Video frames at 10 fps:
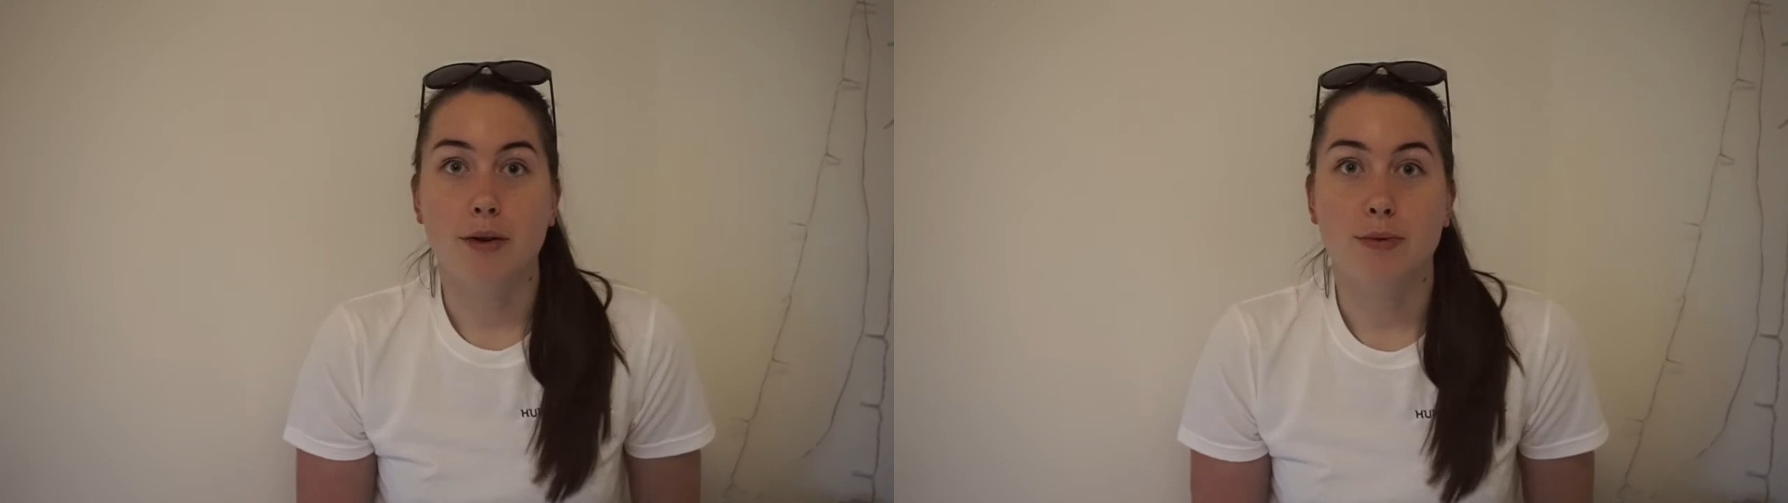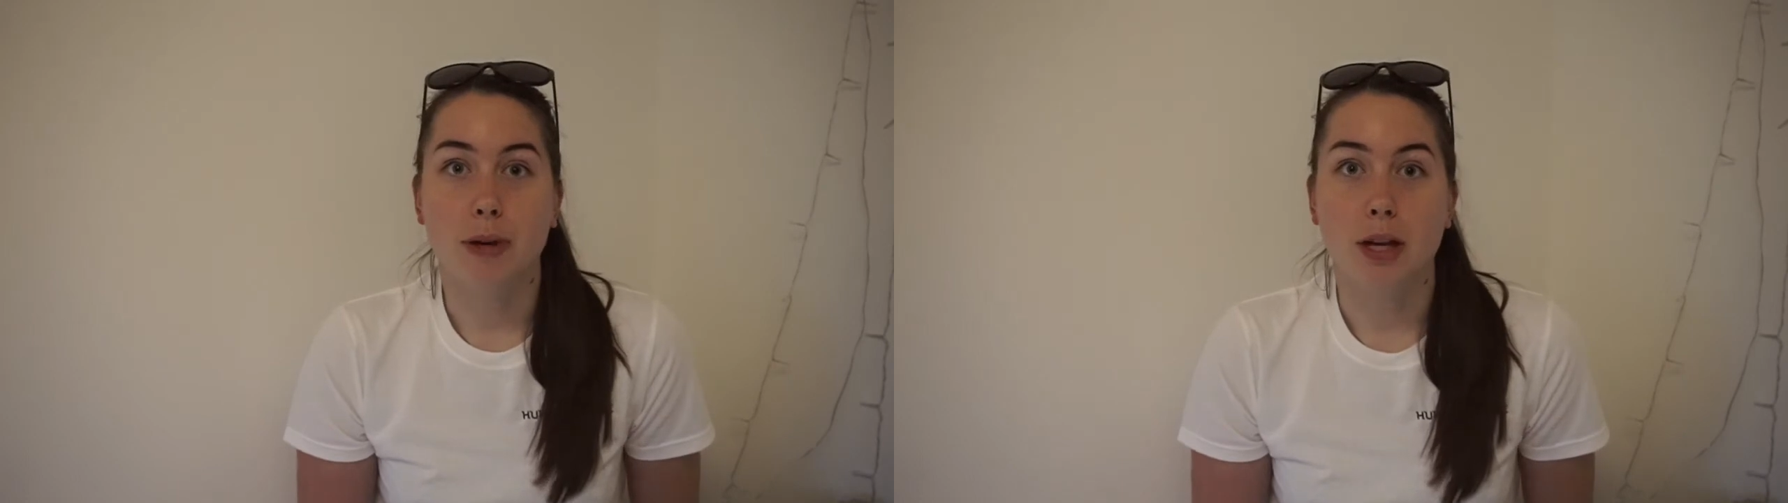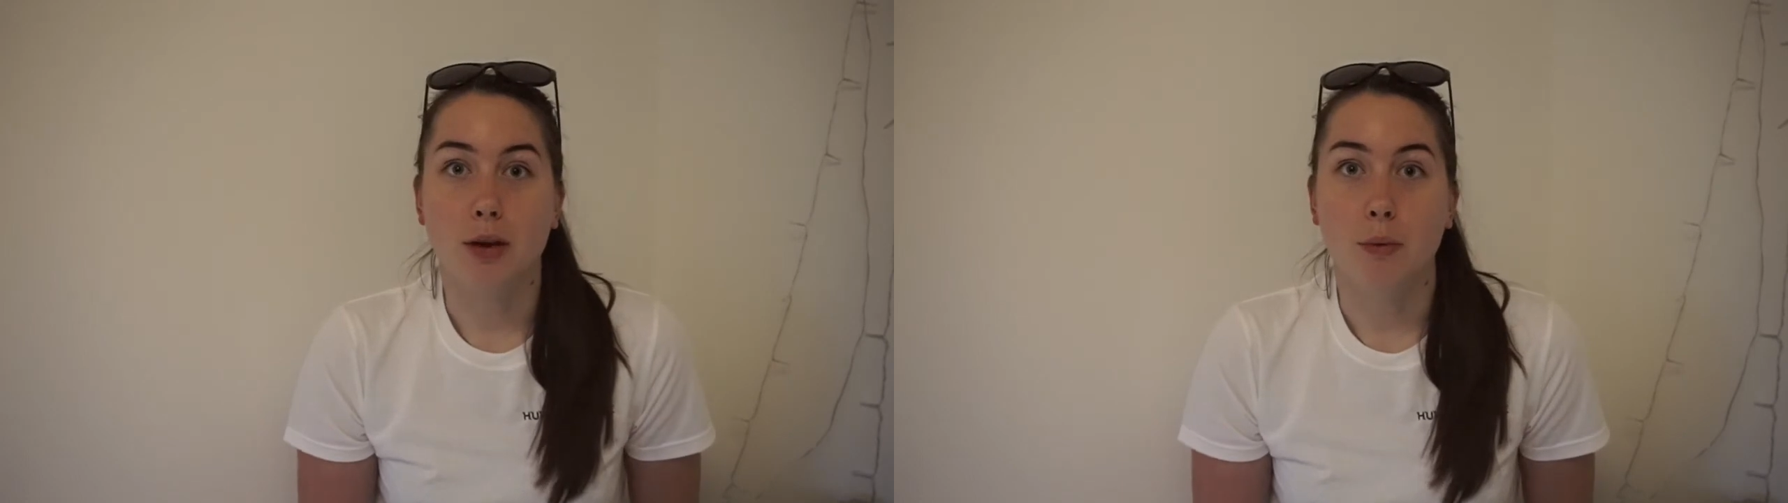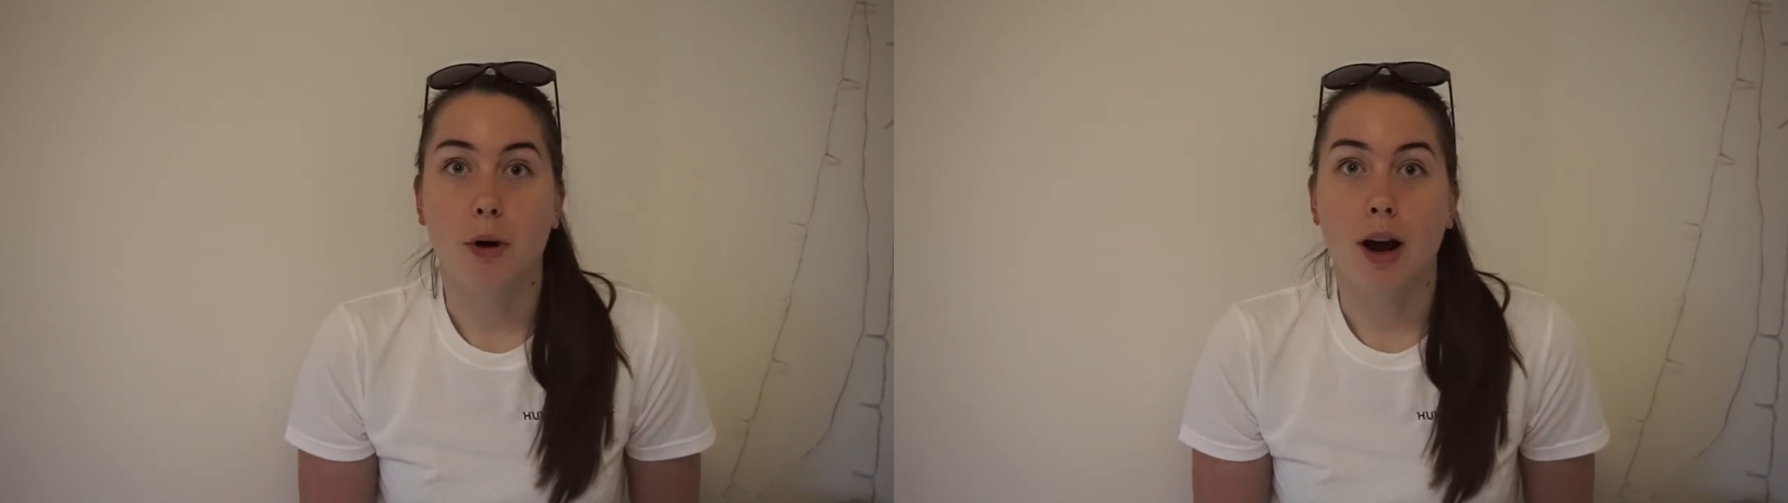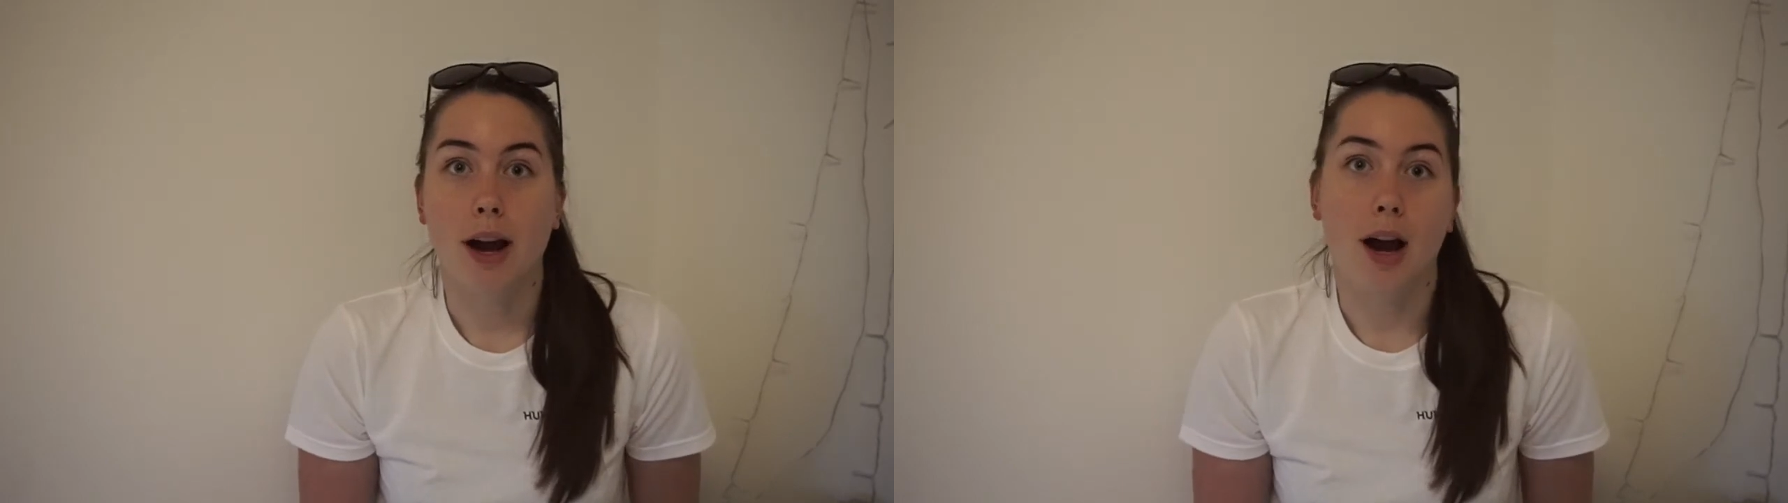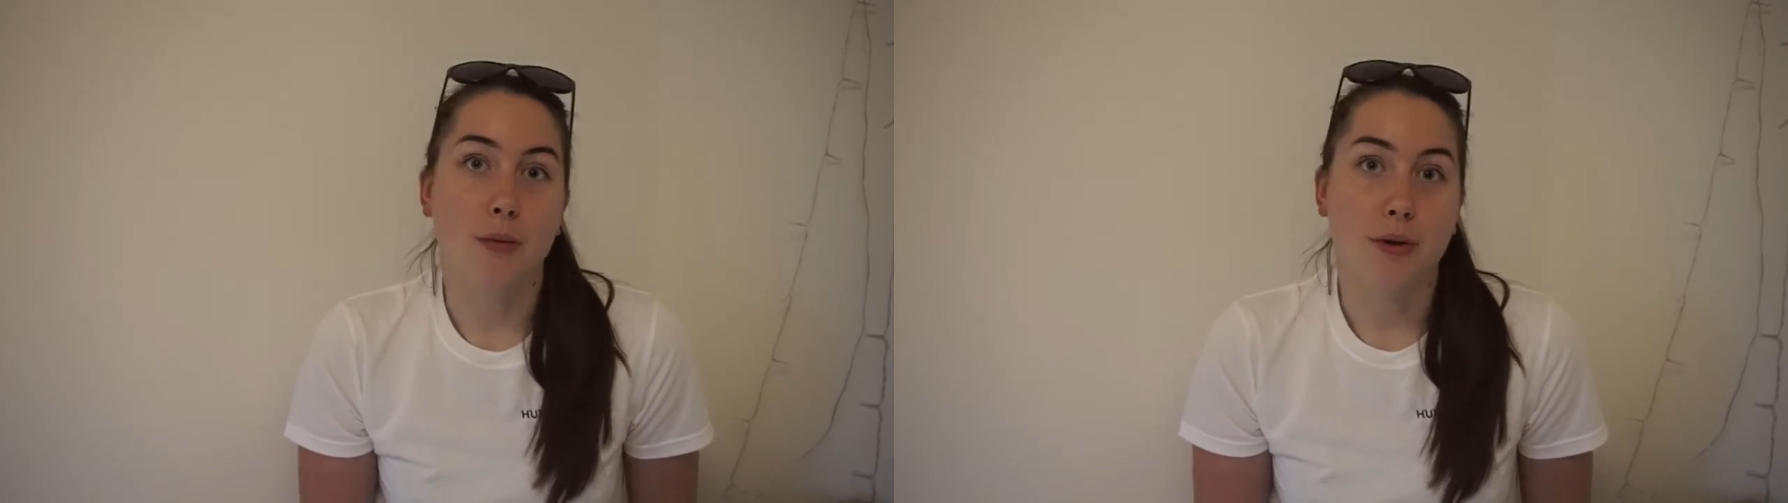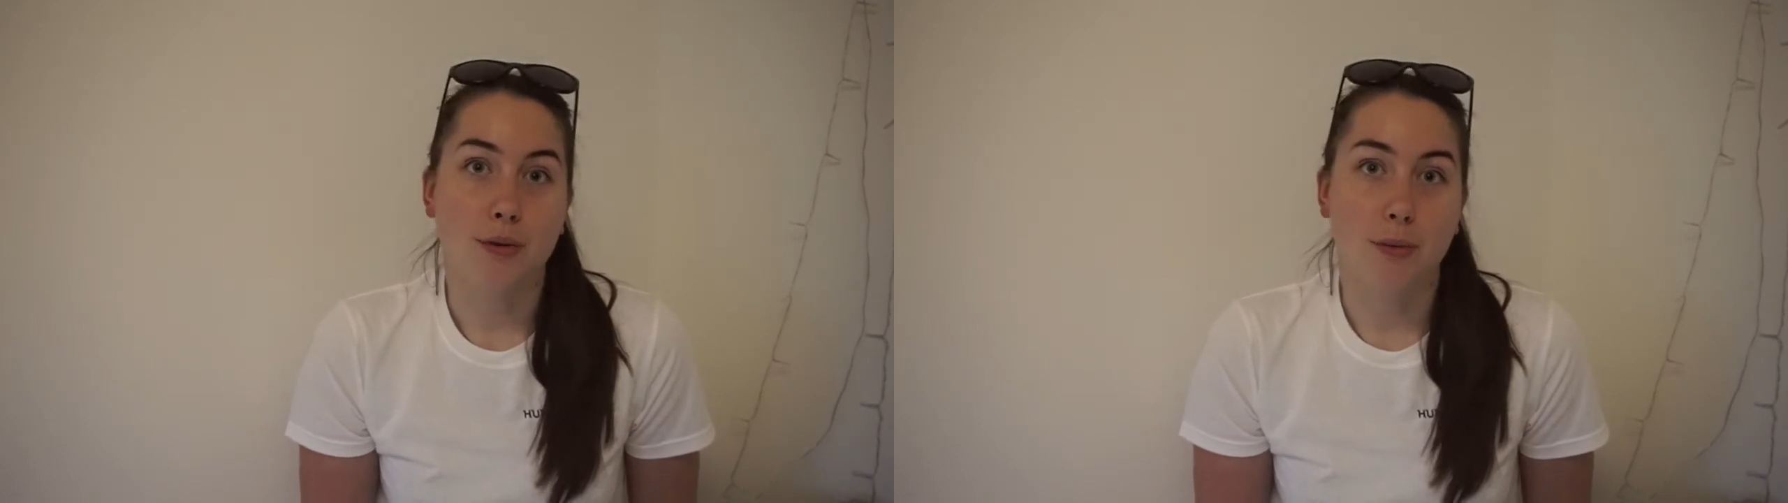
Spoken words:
would be why I wouldn't